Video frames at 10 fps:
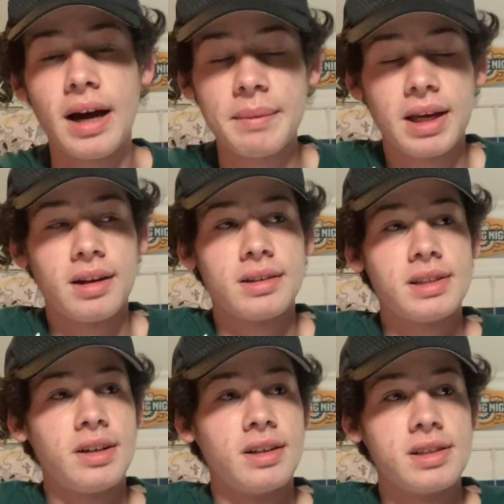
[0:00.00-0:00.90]
I mean,
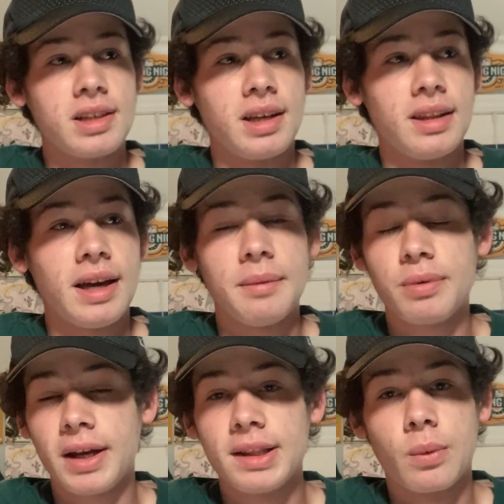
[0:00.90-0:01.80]
seriously, they
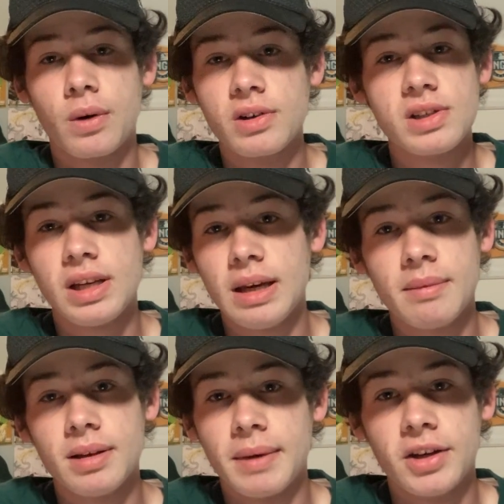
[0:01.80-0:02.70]
played the worst team
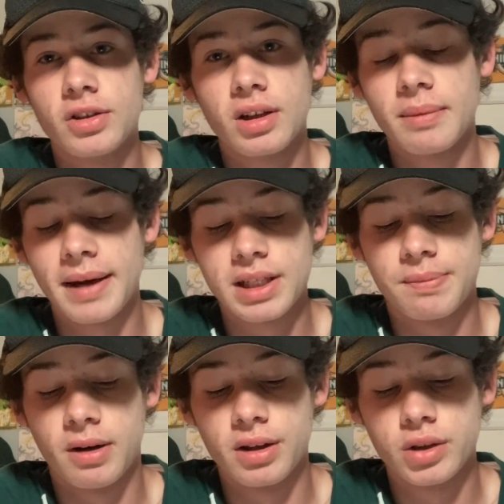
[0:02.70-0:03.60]
in Major League
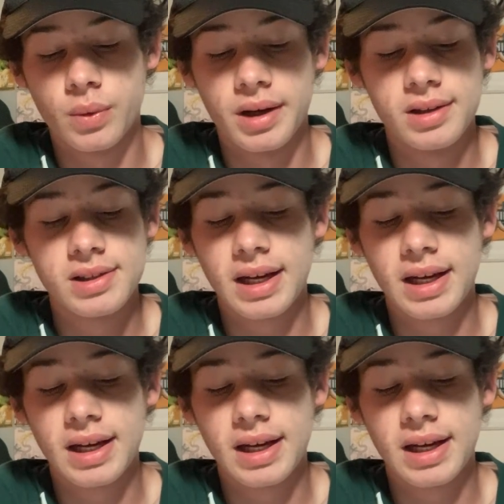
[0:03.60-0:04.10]
Baseball, the Twins.